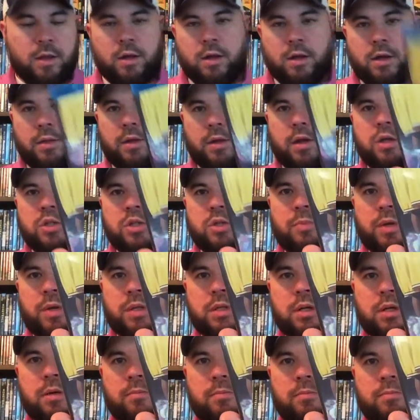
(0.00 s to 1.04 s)
then I also picked
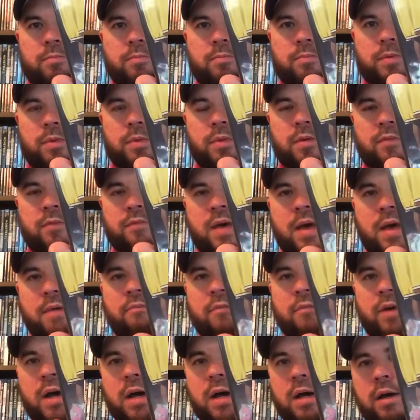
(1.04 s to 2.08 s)
up the Fab
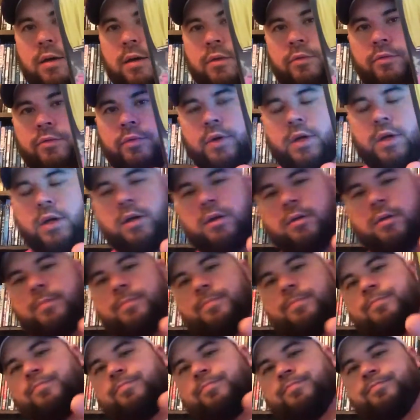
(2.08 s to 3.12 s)
Five.
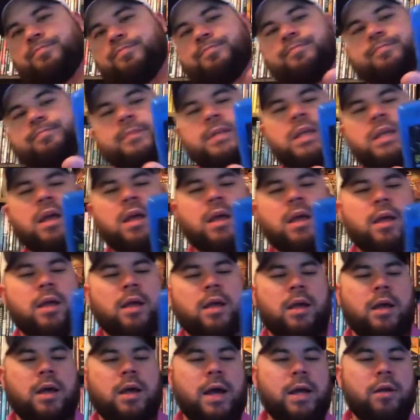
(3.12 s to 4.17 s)

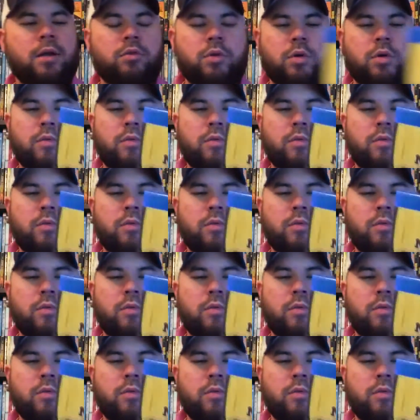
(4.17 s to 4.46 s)
I don't know